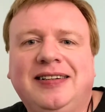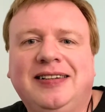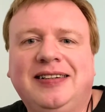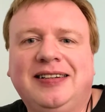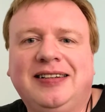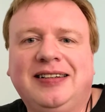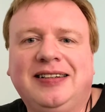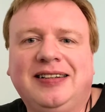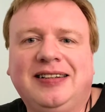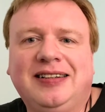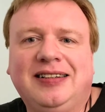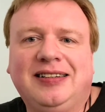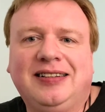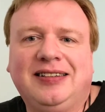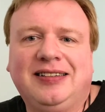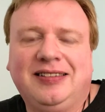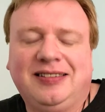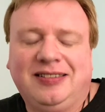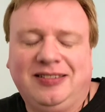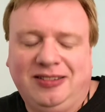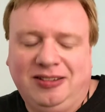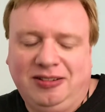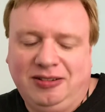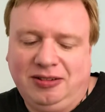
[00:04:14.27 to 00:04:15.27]
She
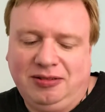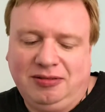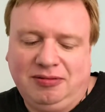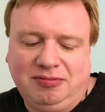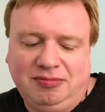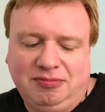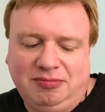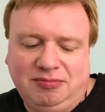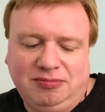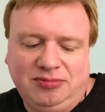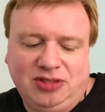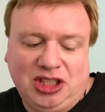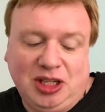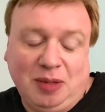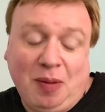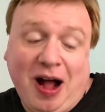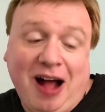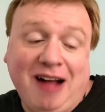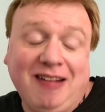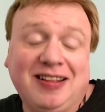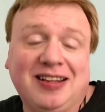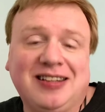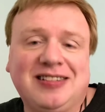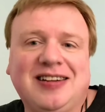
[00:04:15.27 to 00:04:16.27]
apologized and picked
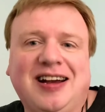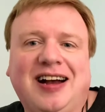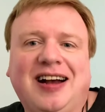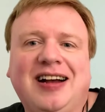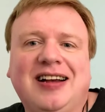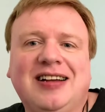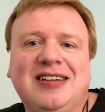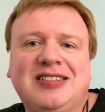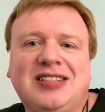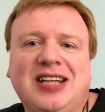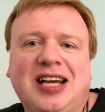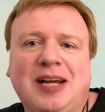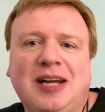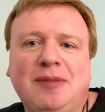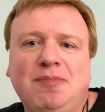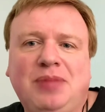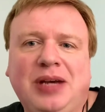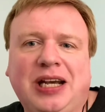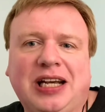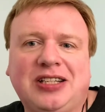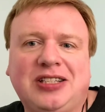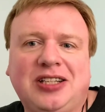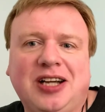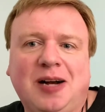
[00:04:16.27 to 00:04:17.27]
up her
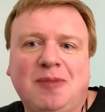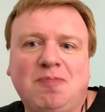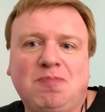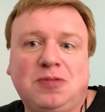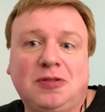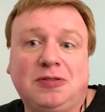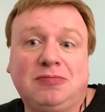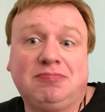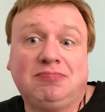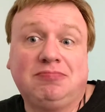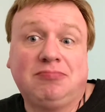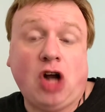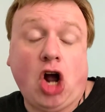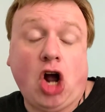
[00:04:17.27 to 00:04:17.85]
glove.